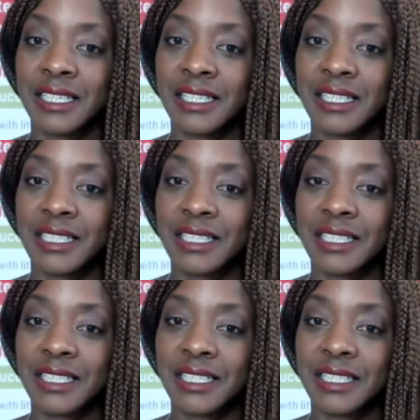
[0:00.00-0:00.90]

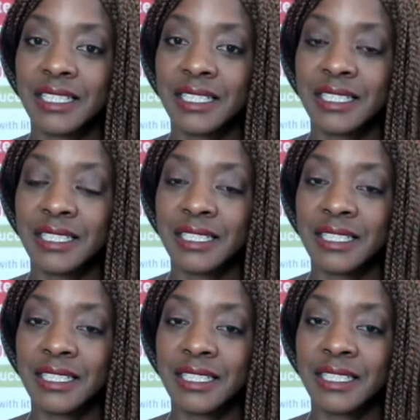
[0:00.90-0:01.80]

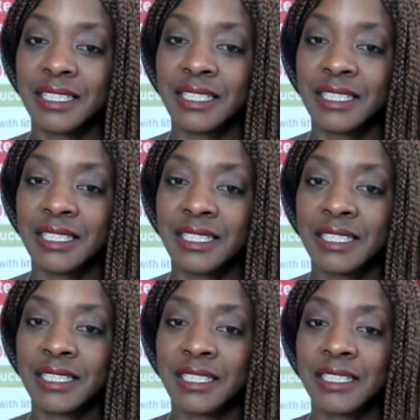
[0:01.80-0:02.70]

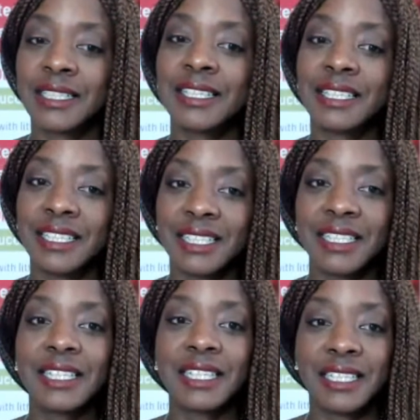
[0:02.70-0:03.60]

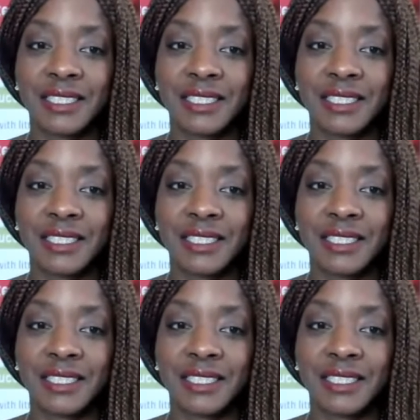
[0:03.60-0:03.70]
(silent)